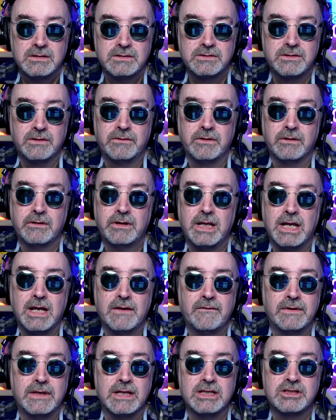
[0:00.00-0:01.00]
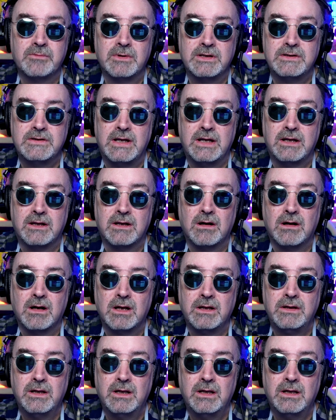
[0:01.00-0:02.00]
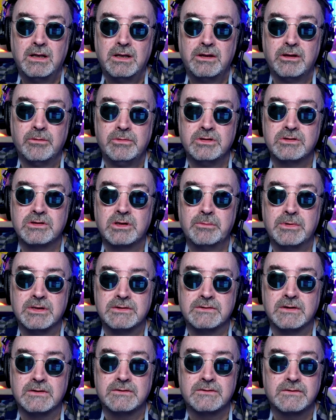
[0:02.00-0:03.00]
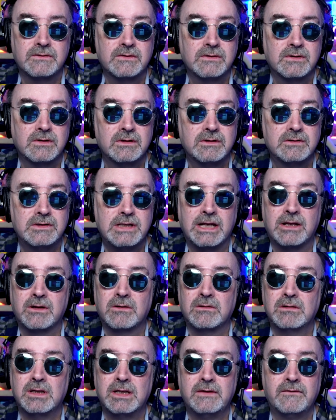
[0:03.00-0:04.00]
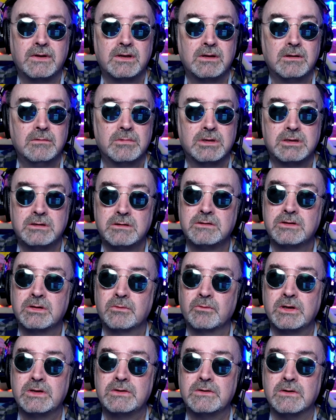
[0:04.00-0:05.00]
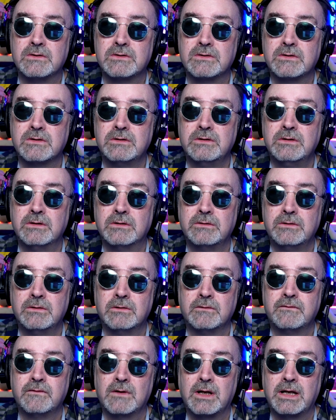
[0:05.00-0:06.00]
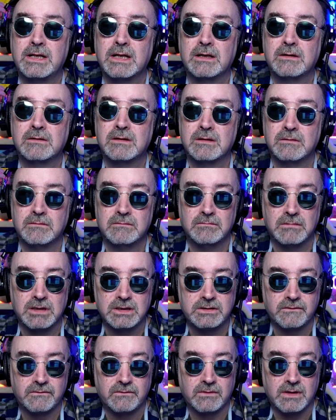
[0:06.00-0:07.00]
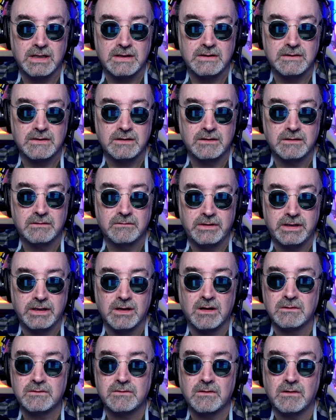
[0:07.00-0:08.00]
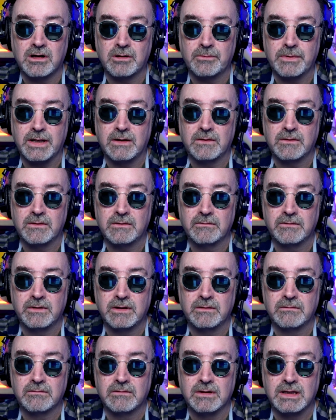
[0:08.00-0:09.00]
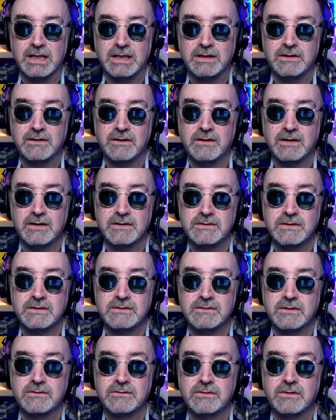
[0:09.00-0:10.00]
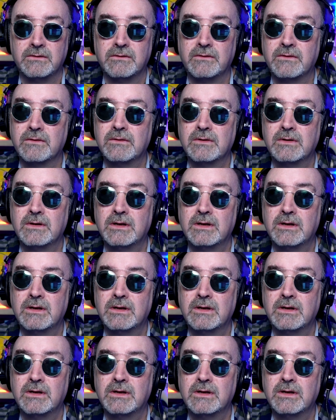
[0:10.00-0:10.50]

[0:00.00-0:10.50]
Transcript: So there you have it. That's my take on the music business. Take it or leave it, but do some research. You'll, you'll find out that much of what I y'all talk about re- related to this is the truth.